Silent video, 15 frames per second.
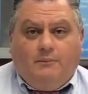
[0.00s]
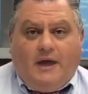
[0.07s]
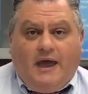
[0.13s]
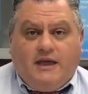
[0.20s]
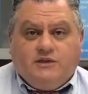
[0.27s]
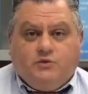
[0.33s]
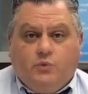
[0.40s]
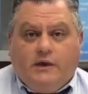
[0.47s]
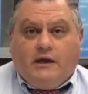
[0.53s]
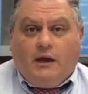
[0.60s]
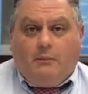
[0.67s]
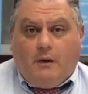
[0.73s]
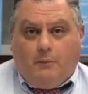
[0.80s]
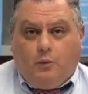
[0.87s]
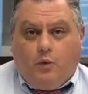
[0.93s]
as we
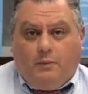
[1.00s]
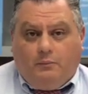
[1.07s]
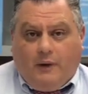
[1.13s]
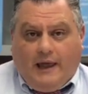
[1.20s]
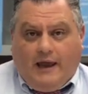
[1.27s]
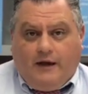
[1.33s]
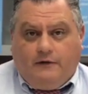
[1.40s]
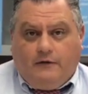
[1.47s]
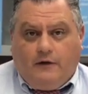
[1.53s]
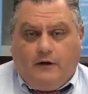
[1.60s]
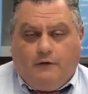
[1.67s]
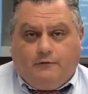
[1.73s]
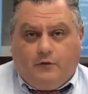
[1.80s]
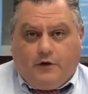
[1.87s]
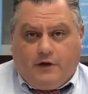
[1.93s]
come up with plan
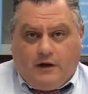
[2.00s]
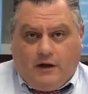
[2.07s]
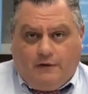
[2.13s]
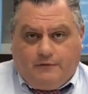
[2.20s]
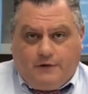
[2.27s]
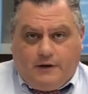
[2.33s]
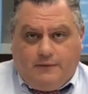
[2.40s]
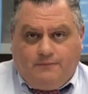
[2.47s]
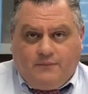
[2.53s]
for recovery.